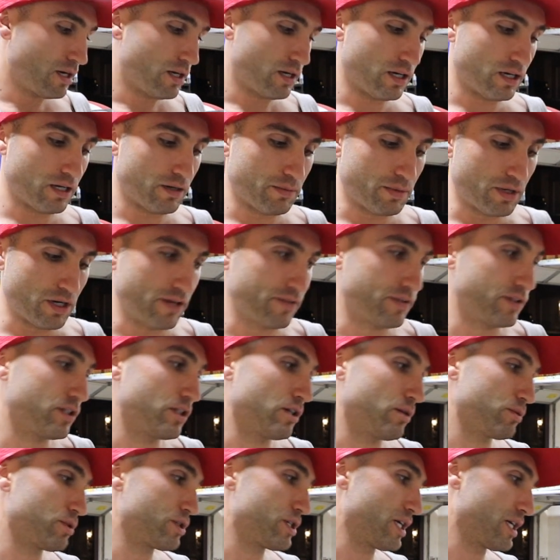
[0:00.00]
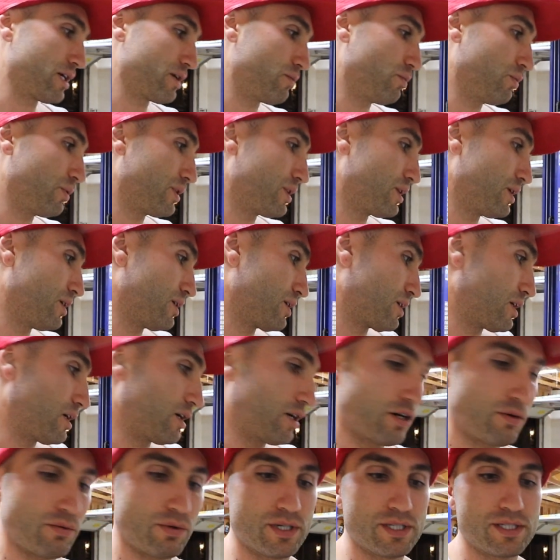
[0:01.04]
I'll have to double check with the
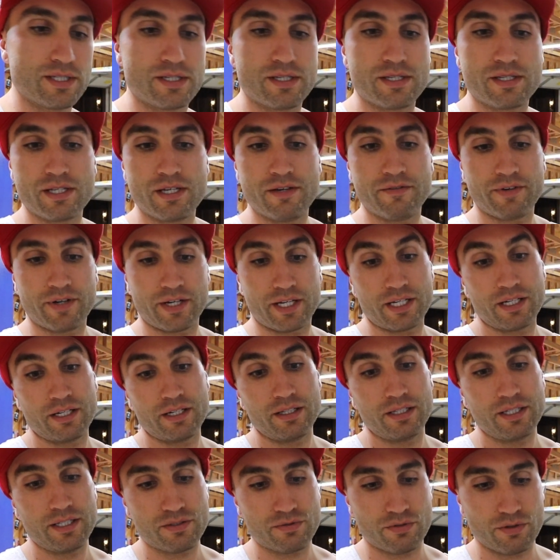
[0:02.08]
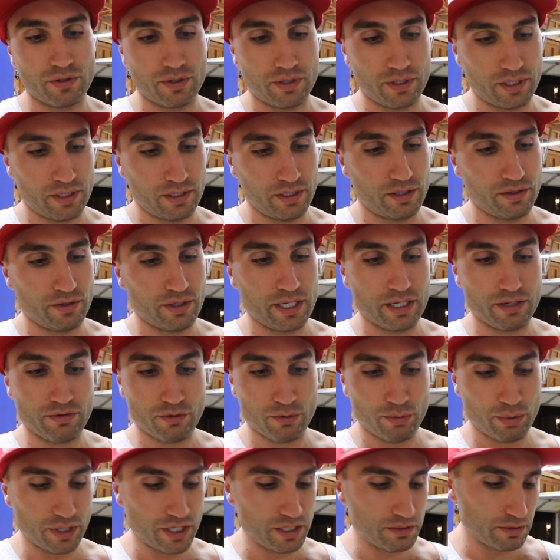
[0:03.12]
Hikari ones, see if I can at least, you know, get a
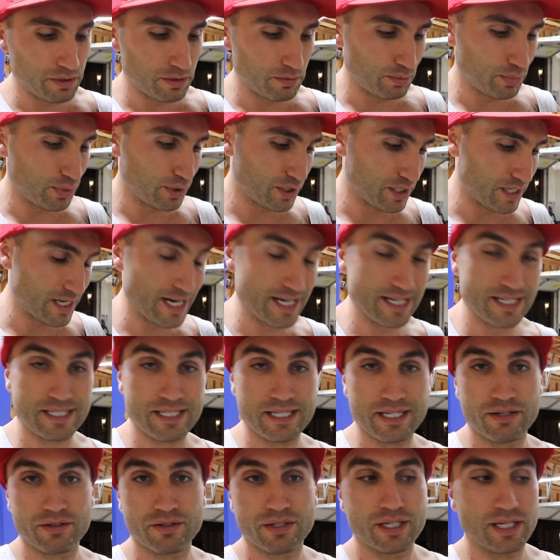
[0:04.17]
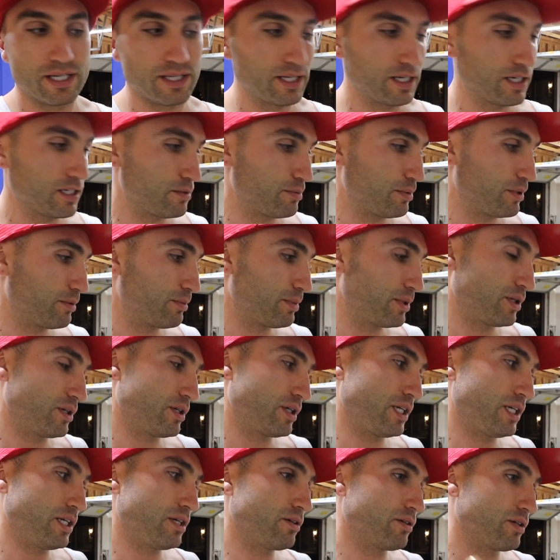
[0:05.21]
replacement, but I doubt it. I think it's been about a
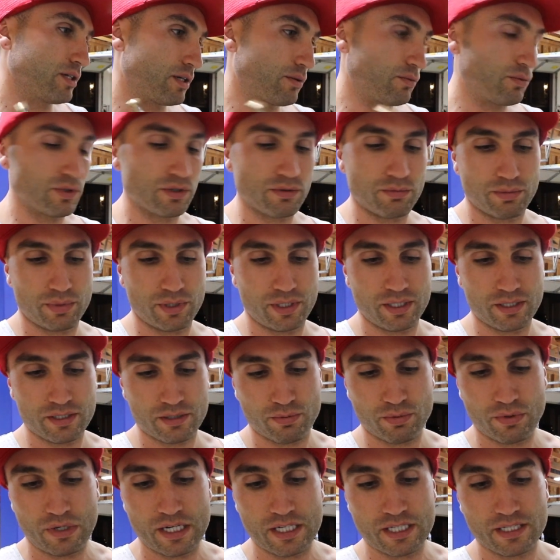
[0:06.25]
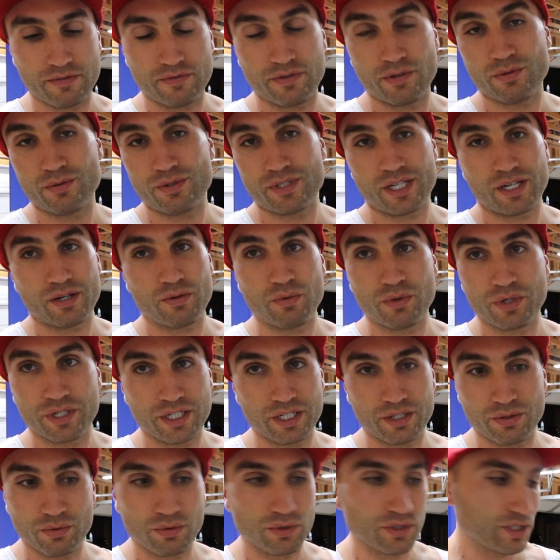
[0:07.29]
year and I wouldn't be surprised if it was like a
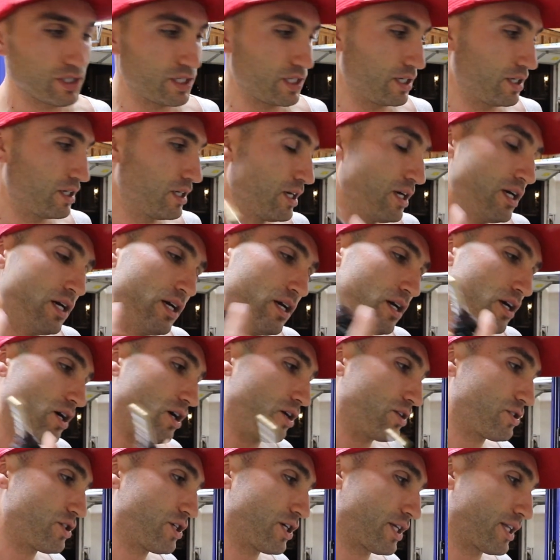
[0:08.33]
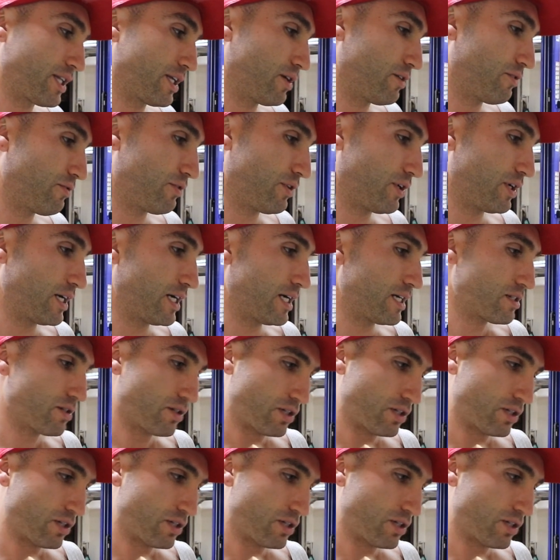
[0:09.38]
1-year warranty. I'll check that out for you guys.